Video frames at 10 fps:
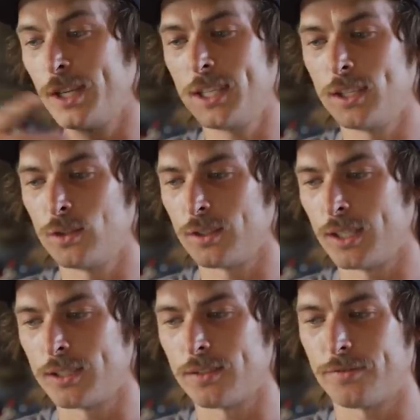Ricky usually
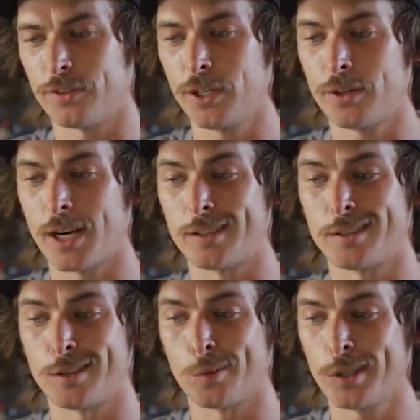doesn't free ride,
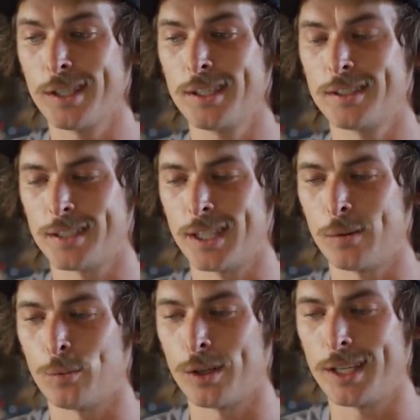so we're gonna see
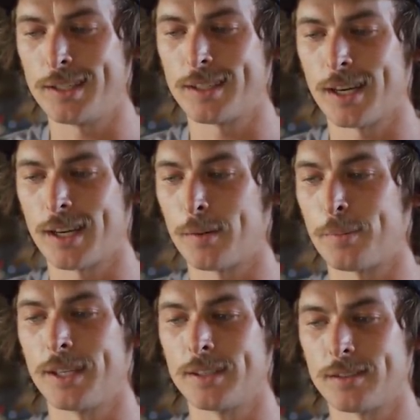what he's got up
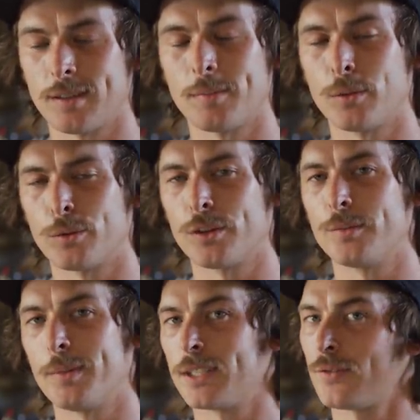against some of the world's
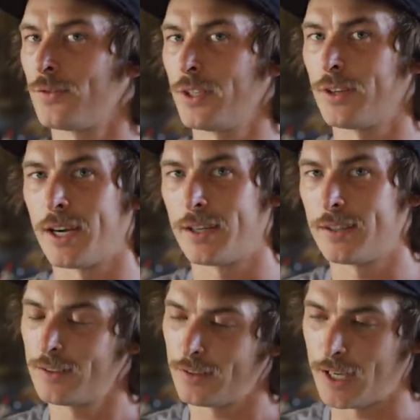best free
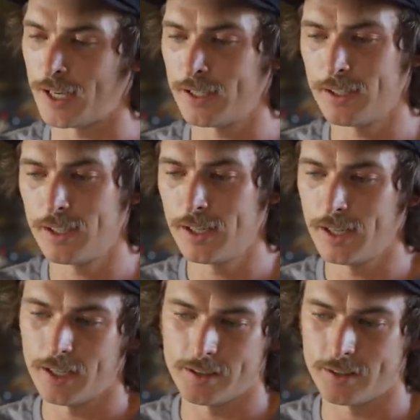riders, okay?
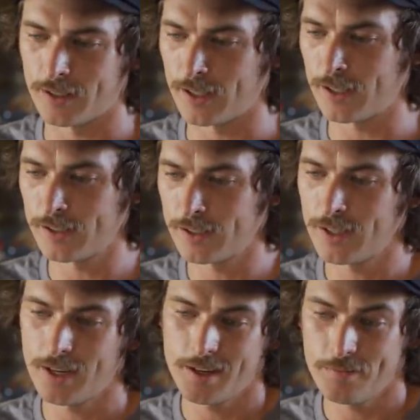It's, uh,
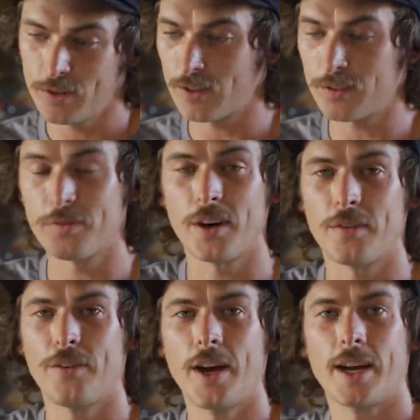it's a fair
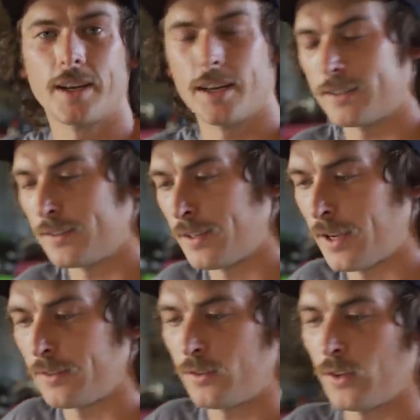fight, I'd like to
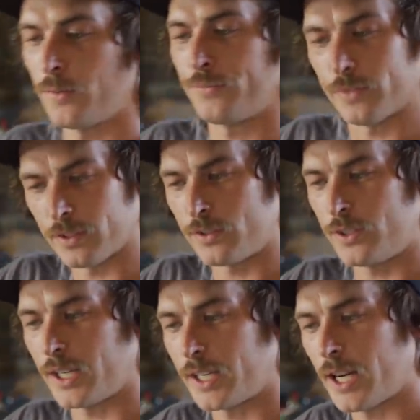say. So let's
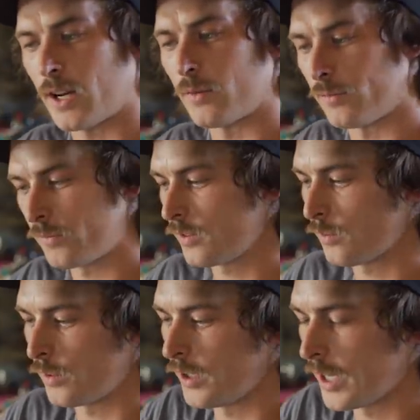check it out.
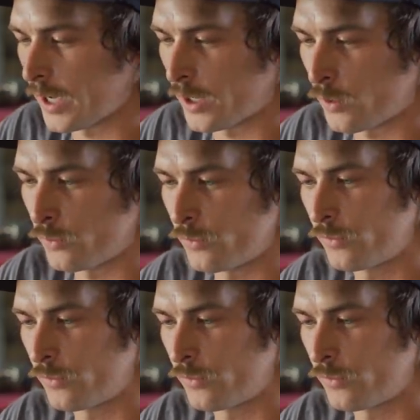What do you got, Goat?